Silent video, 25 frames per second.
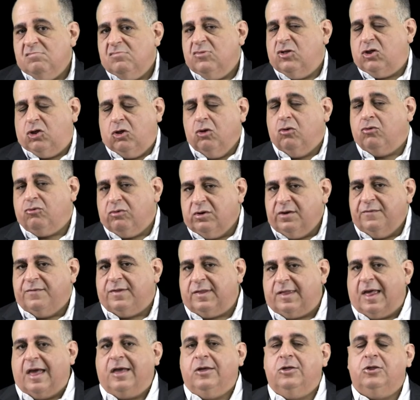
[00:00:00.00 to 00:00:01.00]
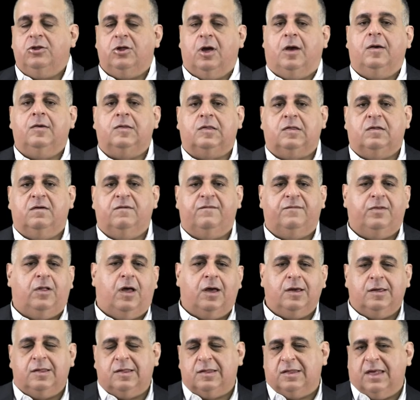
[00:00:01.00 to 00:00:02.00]
children of Saint Joseph,
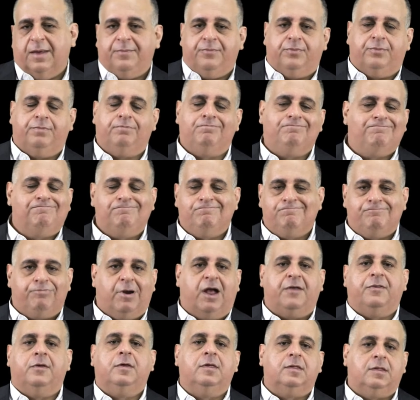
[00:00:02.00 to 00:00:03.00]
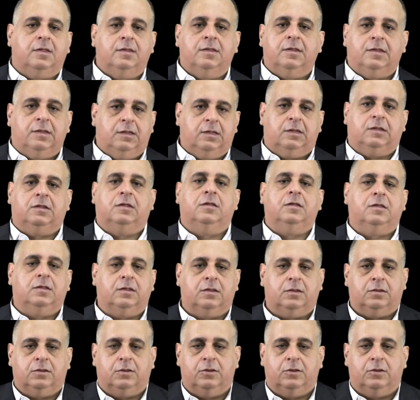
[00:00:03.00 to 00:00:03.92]
like stepbrothers and sisters